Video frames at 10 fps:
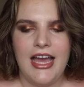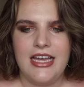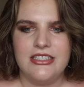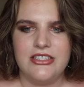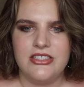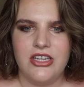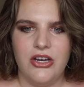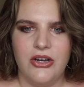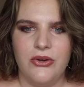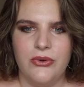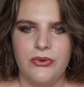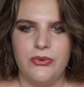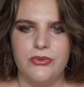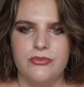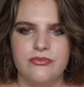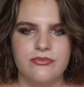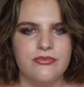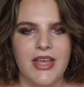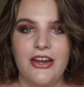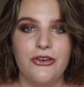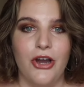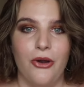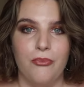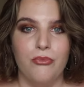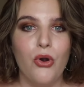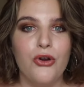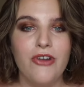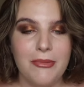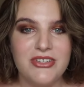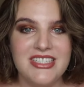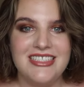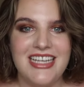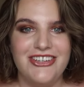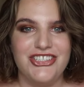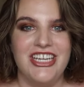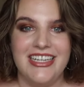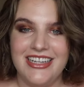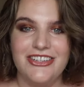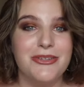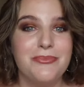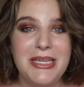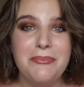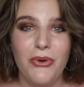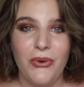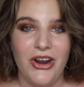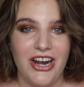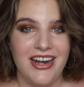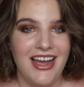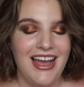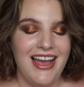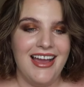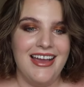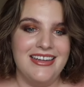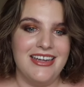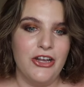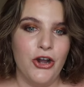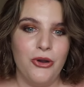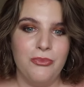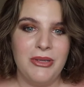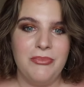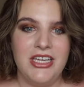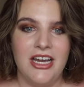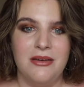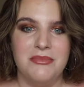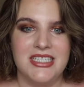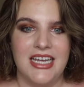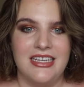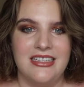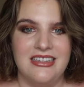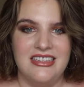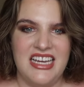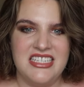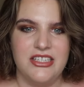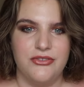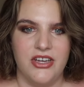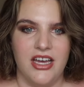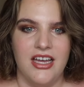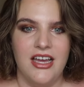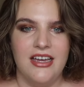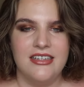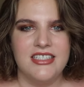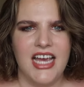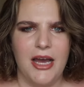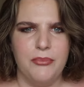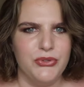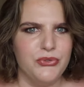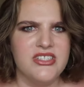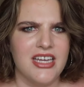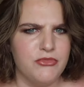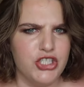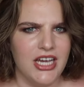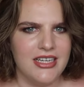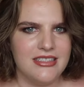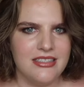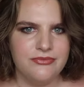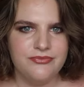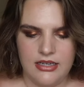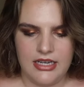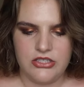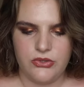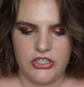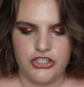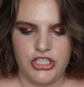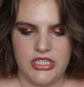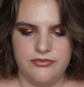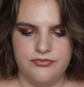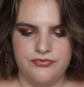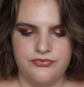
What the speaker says: And so, I don't know, more representation. There should be more. And I hope it becomes like less of a taboo subject. Next question.